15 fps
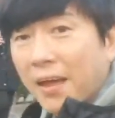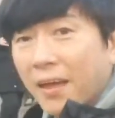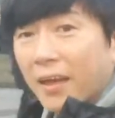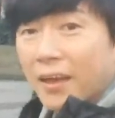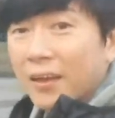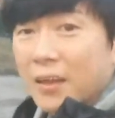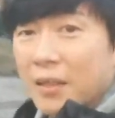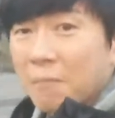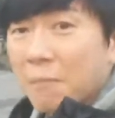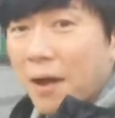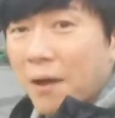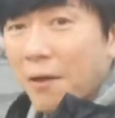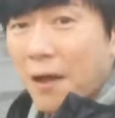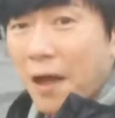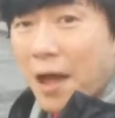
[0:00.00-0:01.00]
And
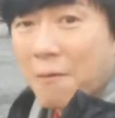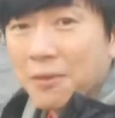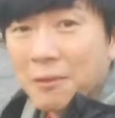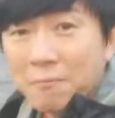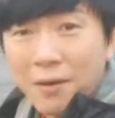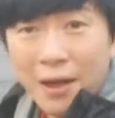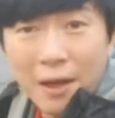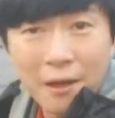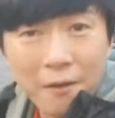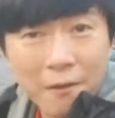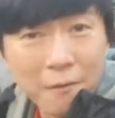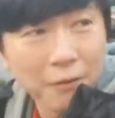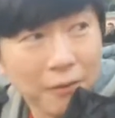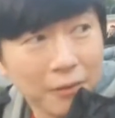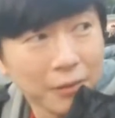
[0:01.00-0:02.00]
I'm in my
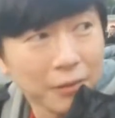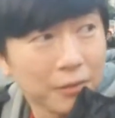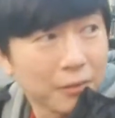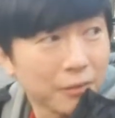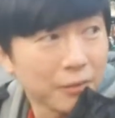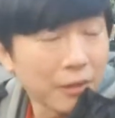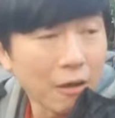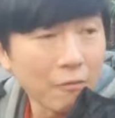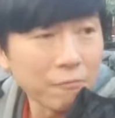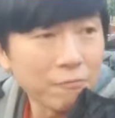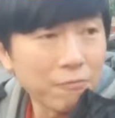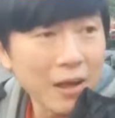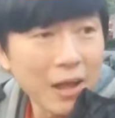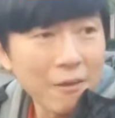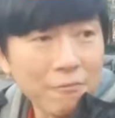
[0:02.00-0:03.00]
top
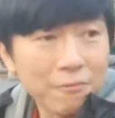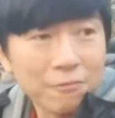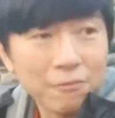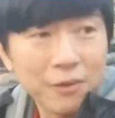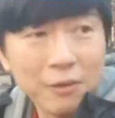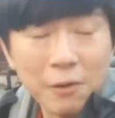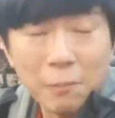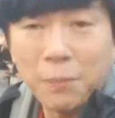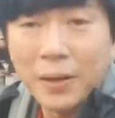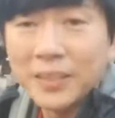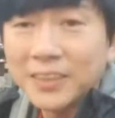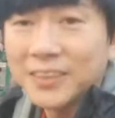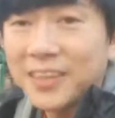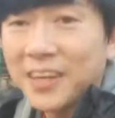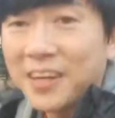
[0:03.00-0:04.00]
5 favorite
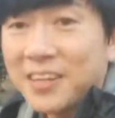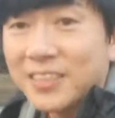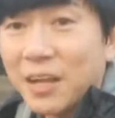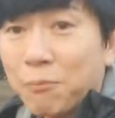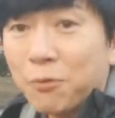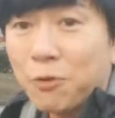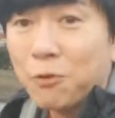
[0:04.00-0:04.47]
places here in Istanbul,